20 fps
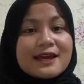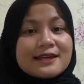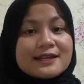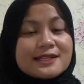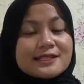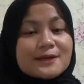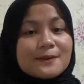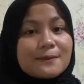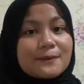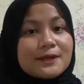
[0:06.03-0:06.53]

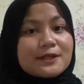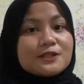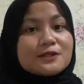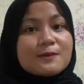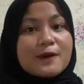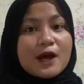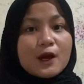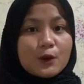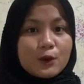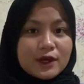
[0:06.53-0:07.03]
is a means
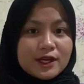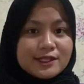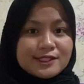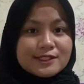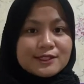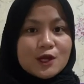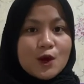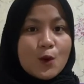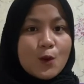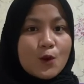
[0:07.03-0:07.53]
by which
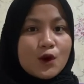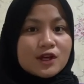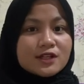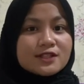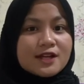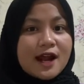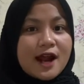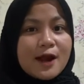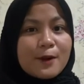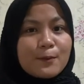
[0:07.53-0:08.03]
new
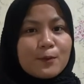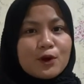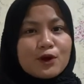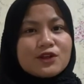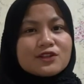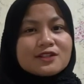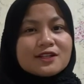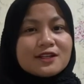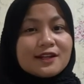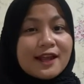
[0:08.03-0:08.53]
words are
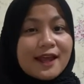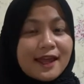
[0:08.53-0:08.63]
produced